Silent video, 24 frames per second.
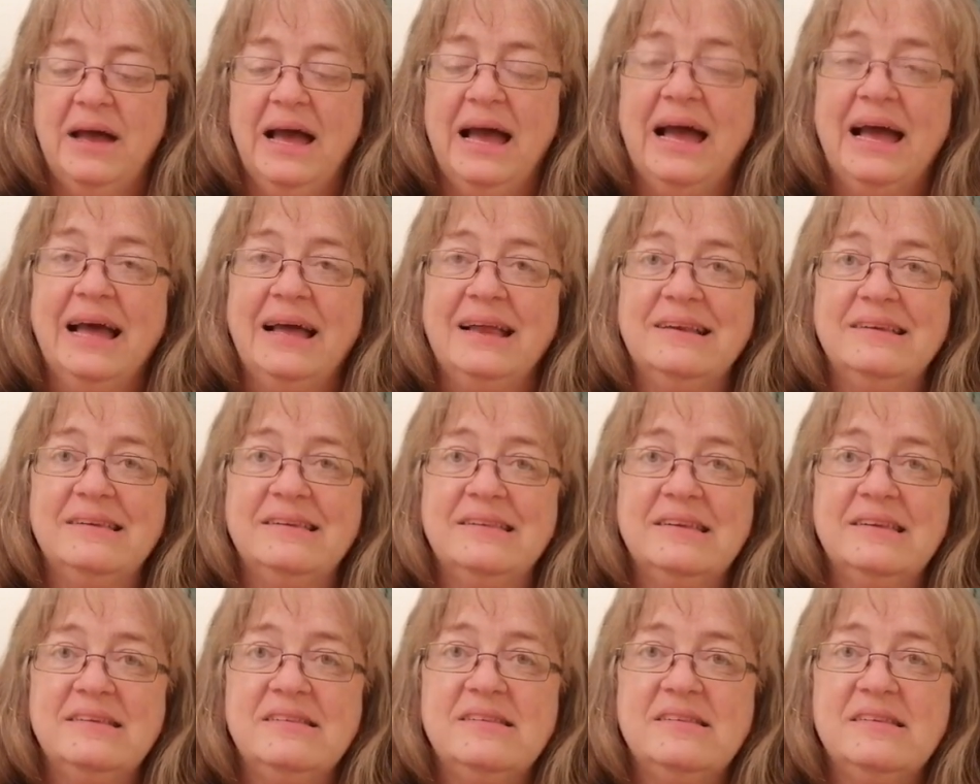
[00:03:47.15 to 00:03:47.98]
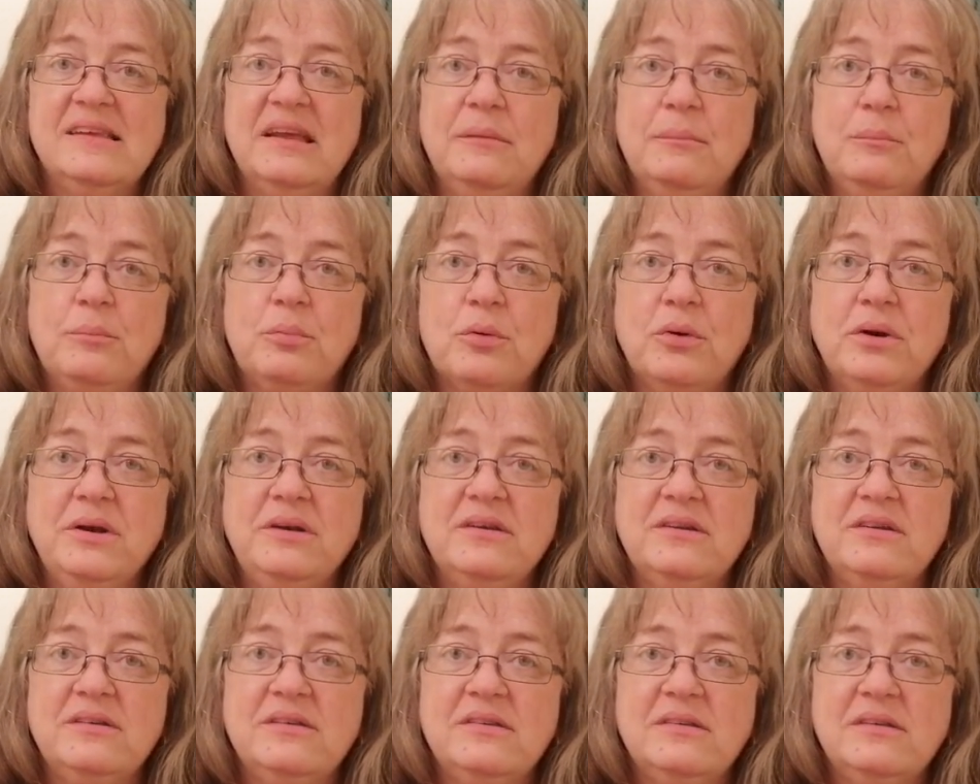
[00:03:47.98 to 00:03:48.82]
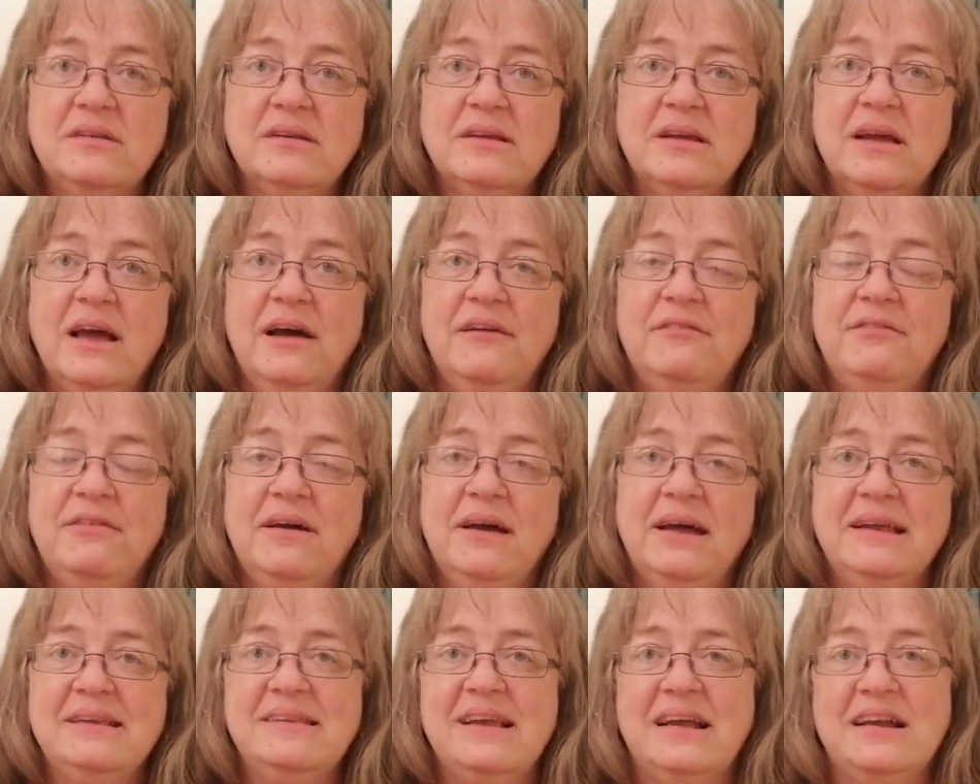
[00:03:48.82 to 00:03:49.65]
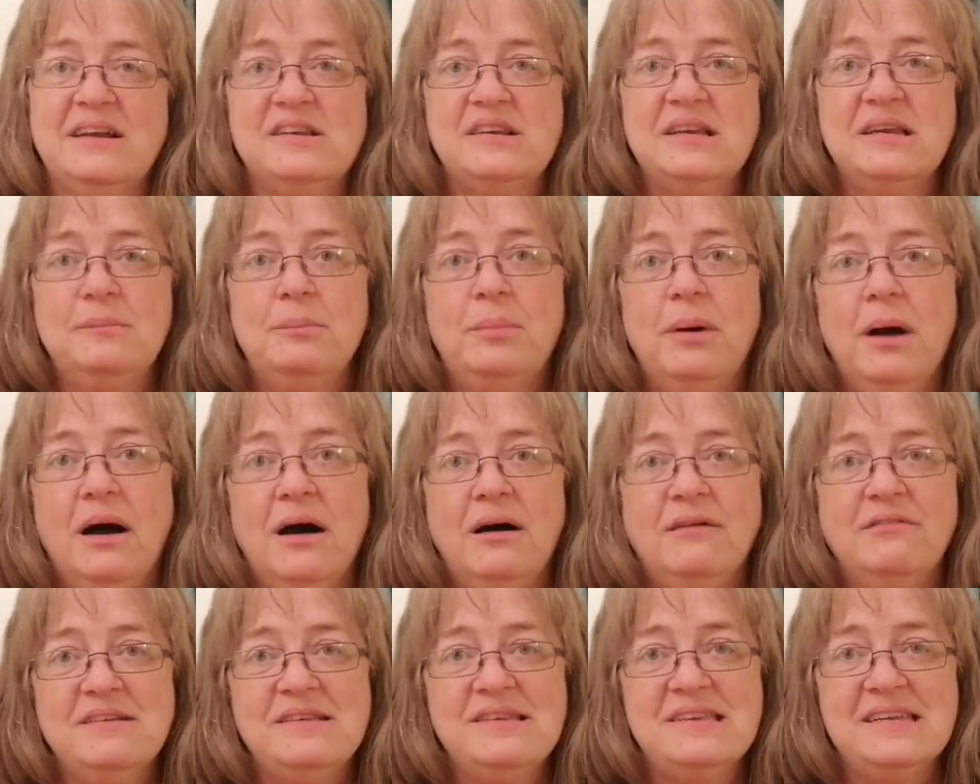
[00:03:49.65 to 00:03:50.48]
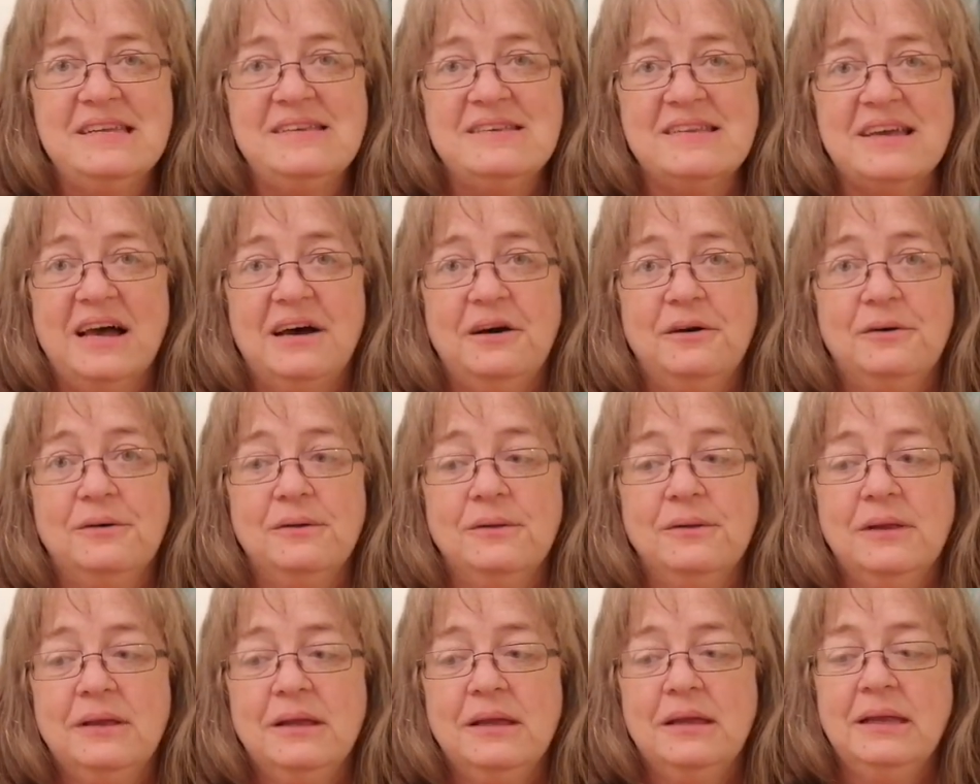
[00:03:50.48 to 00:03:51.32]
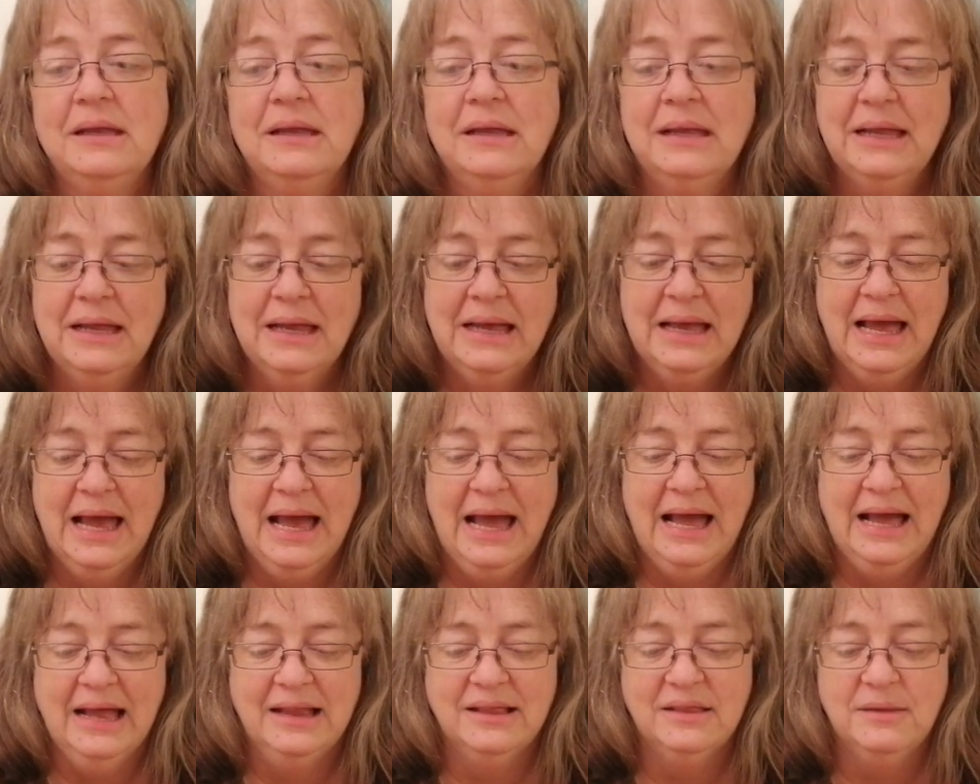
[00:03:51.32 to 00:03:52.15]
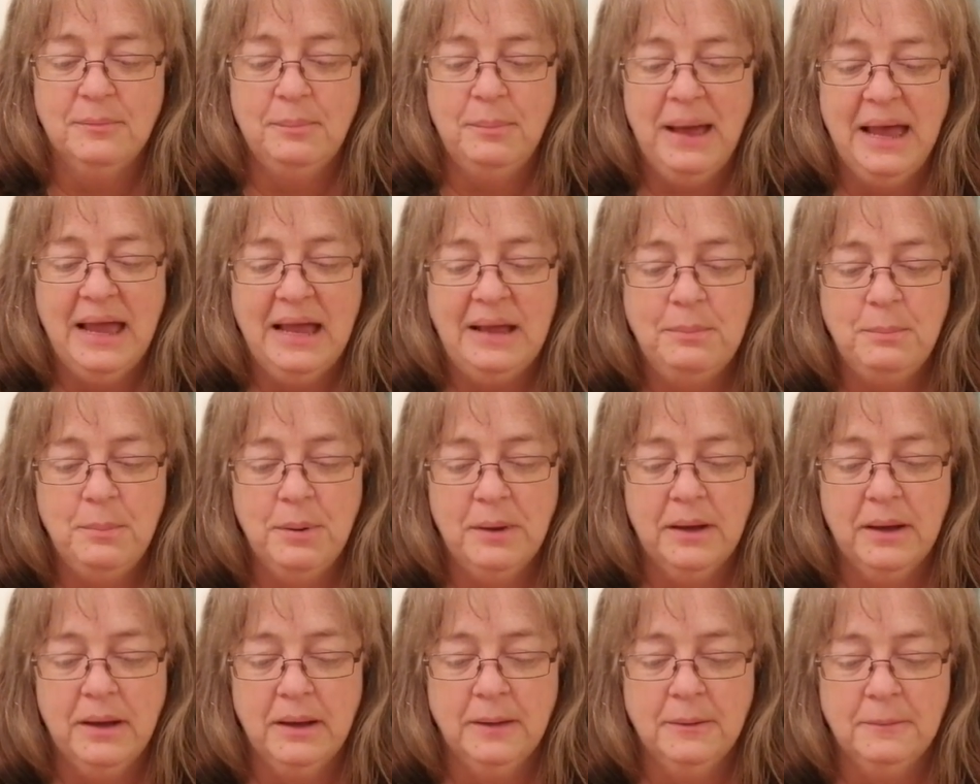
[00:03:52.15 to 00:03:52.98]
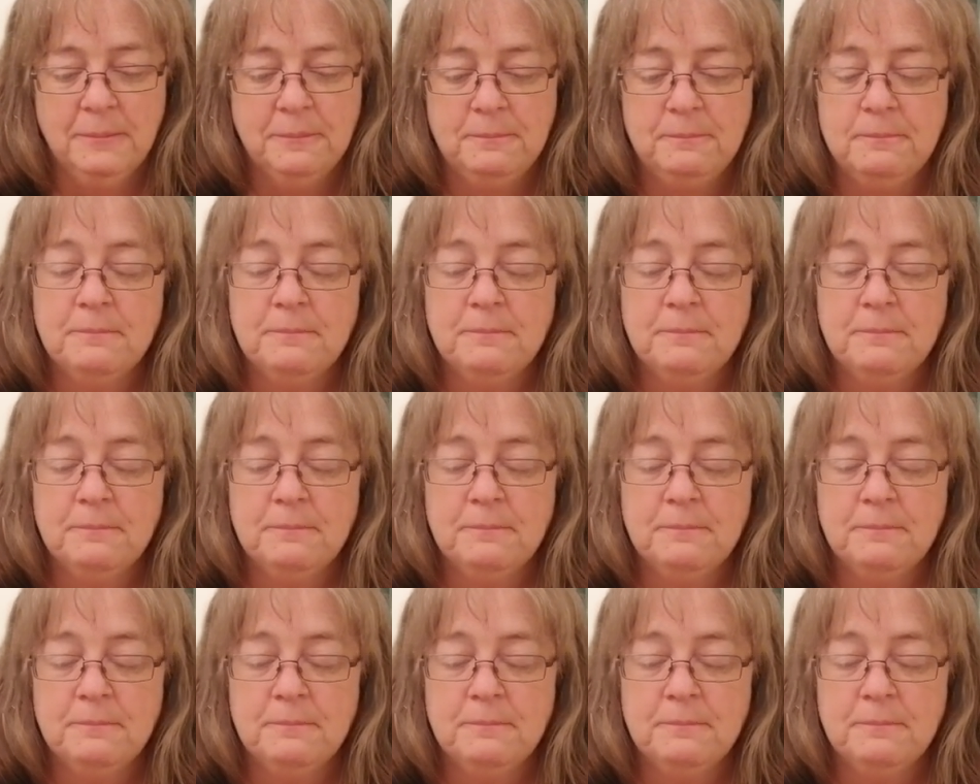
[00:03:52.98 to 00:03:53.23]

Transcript: and this embroidered cover is actually part of a tea towel, and the paper